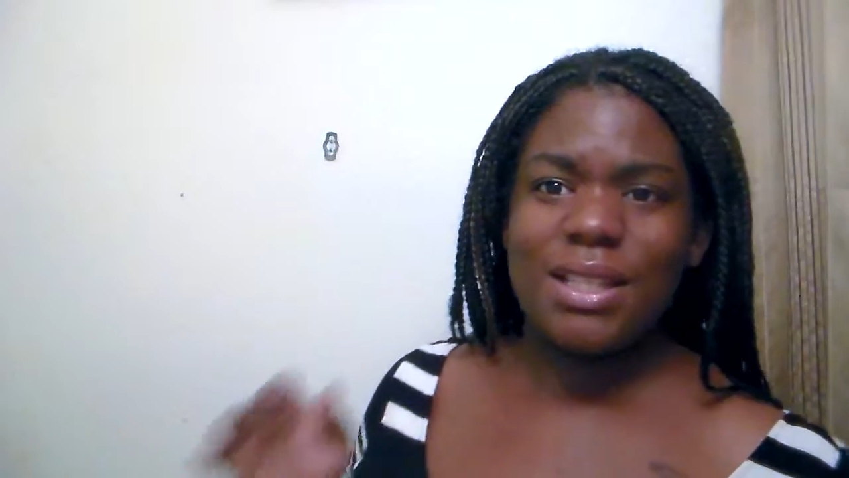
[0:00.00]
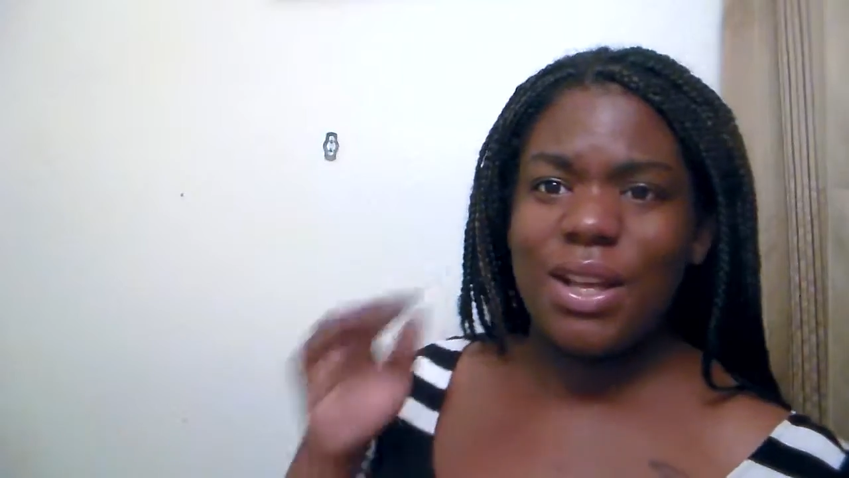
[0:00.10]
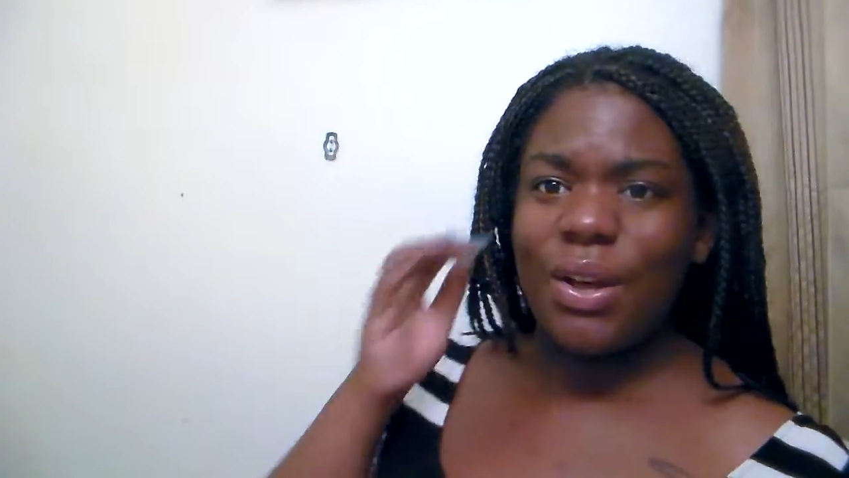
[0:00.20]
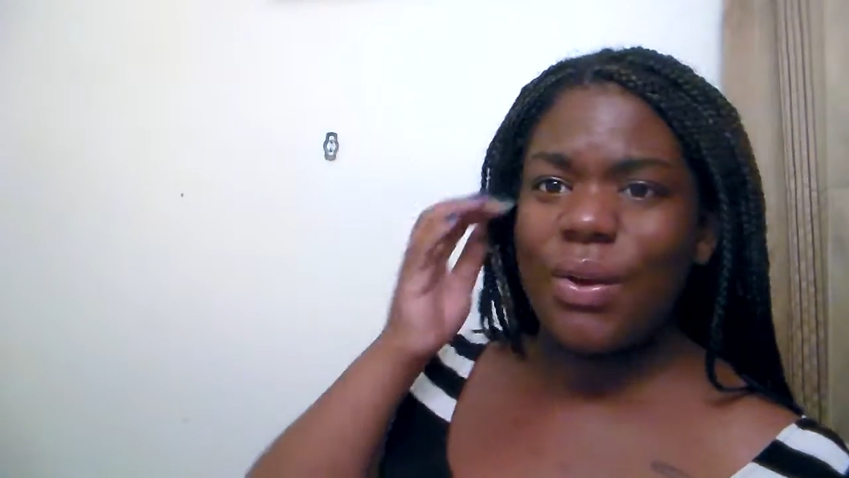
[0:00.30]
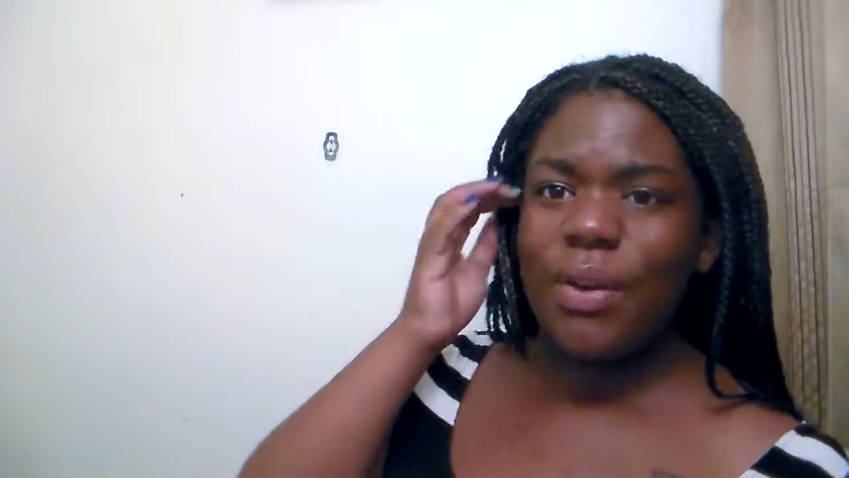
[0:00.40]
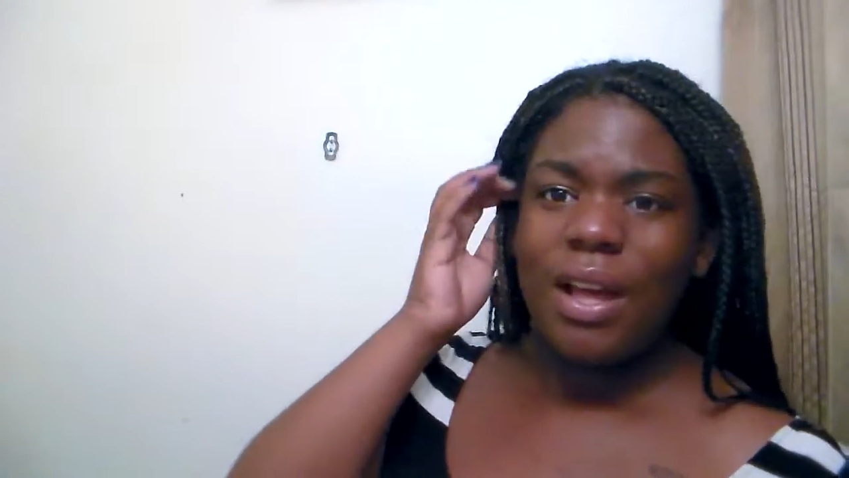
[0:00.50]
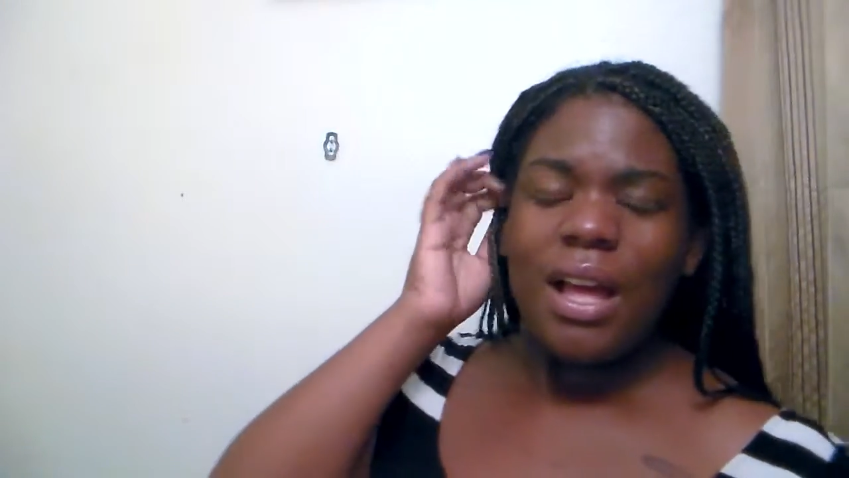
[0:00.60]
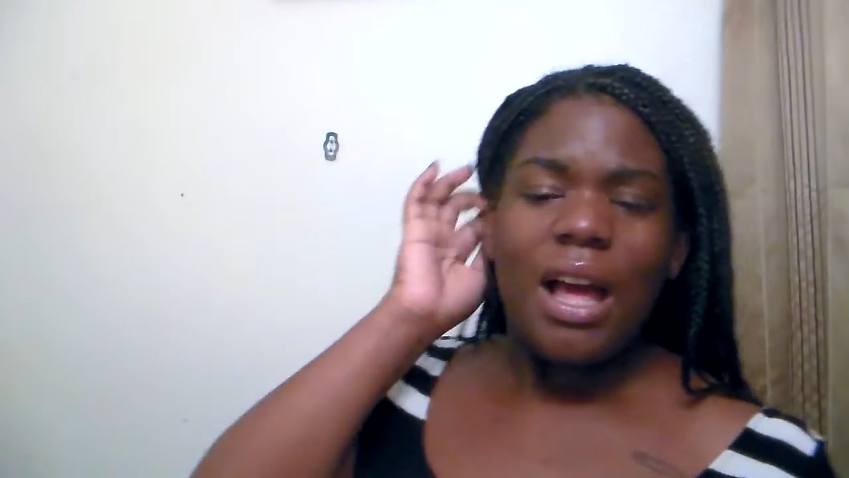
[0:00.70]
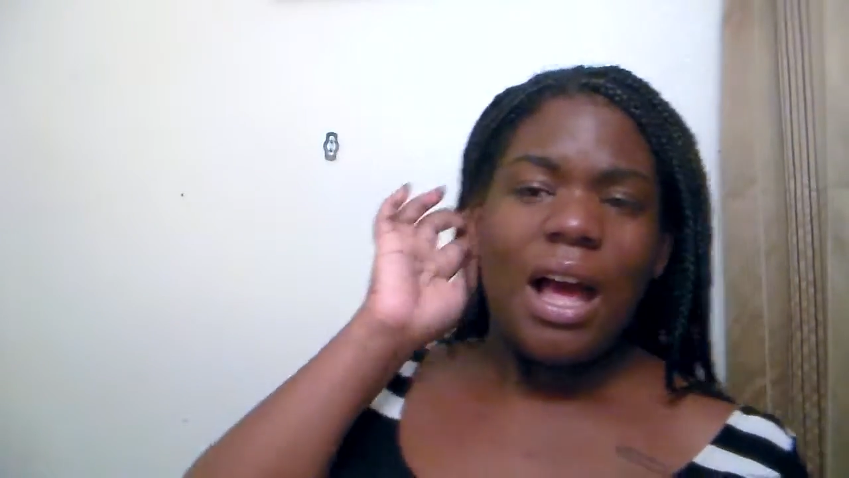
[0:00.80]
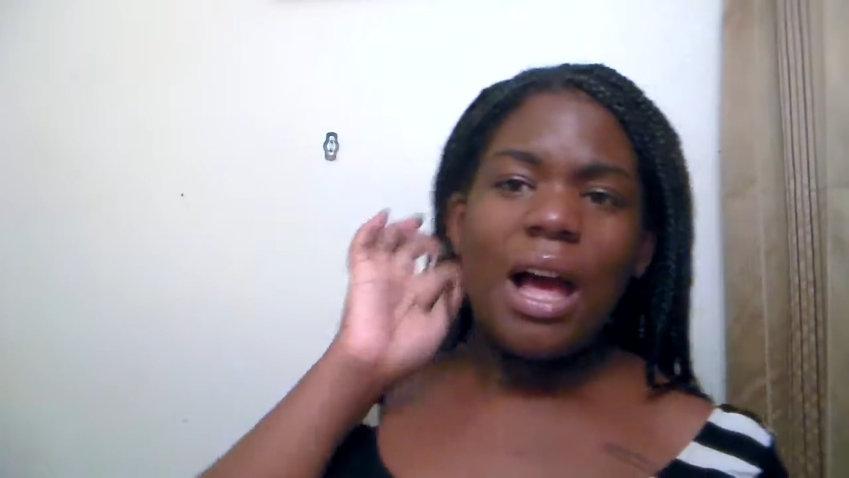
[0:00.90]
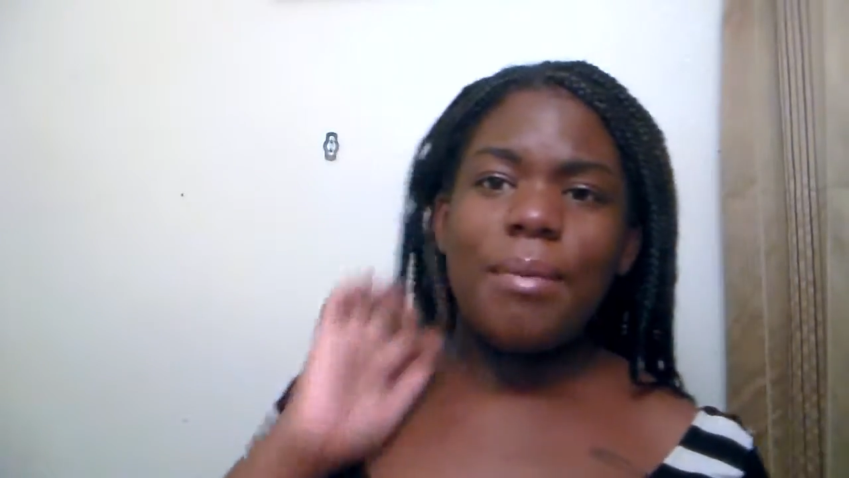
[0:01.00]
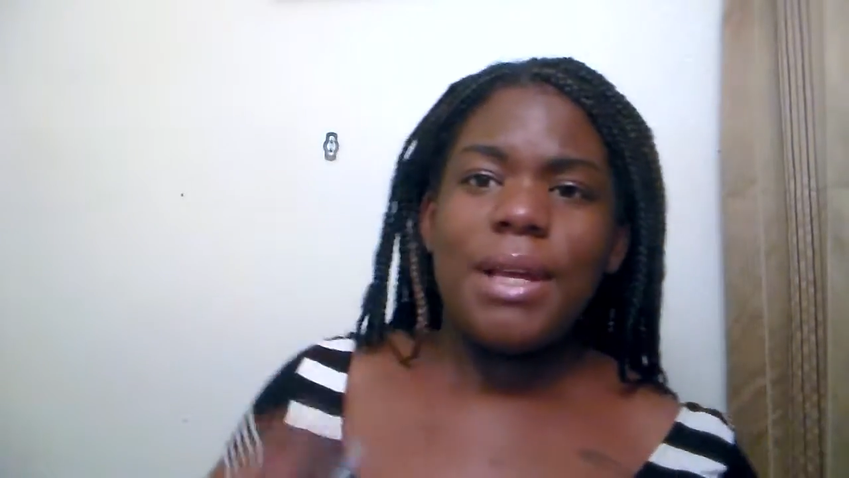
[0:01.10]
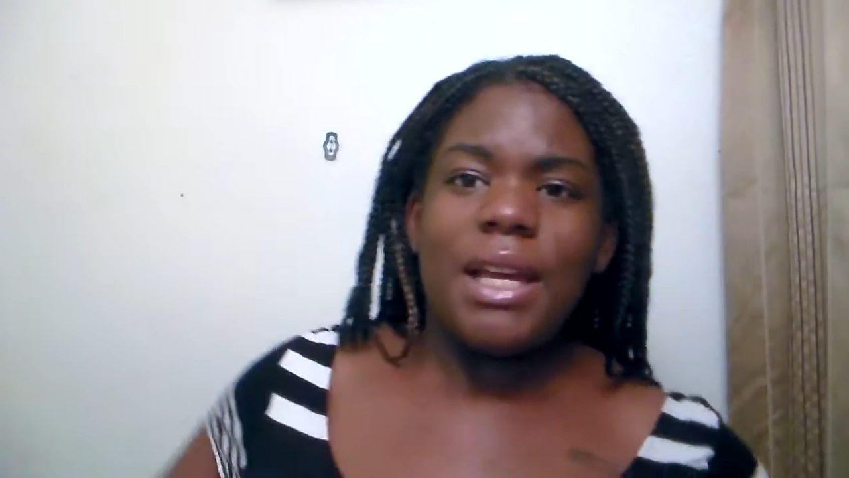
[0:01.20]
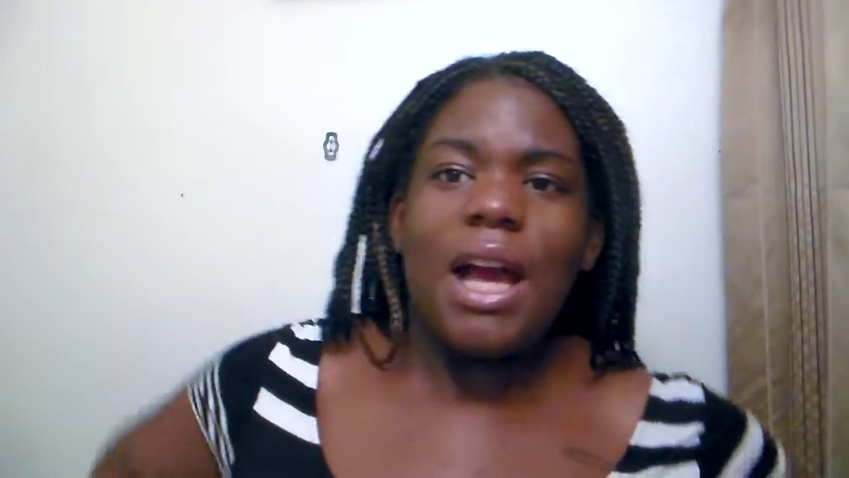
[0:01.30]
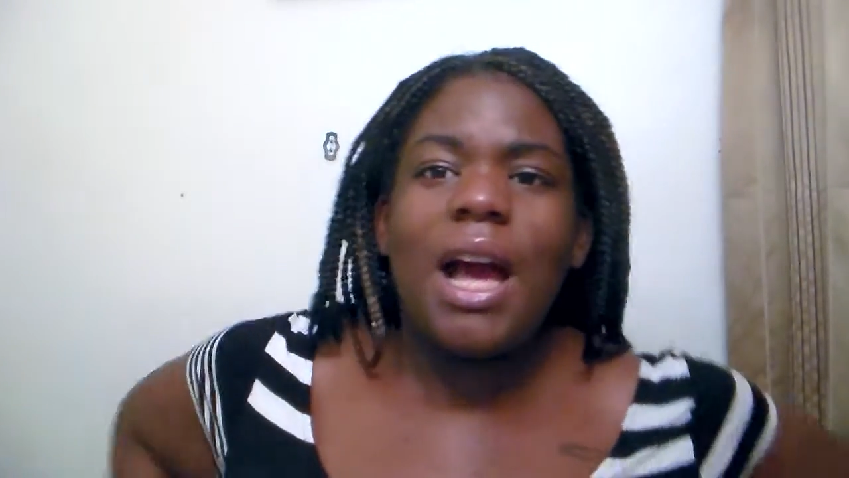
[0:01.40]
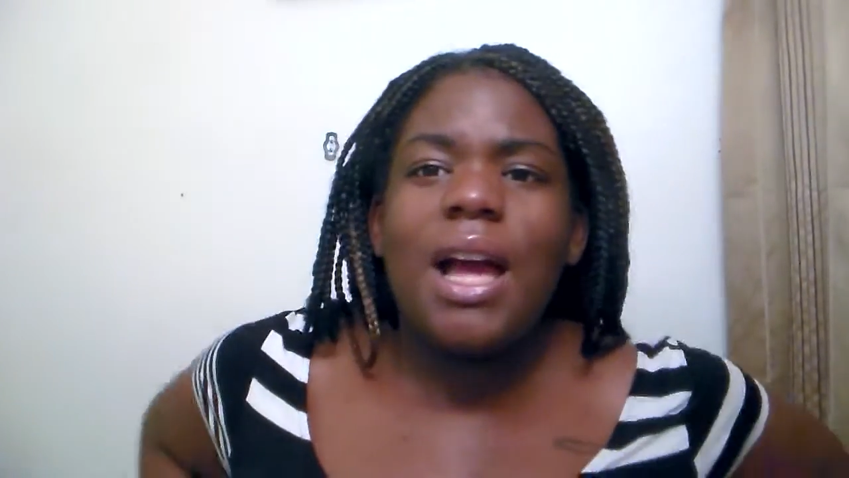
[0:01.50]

So I mean,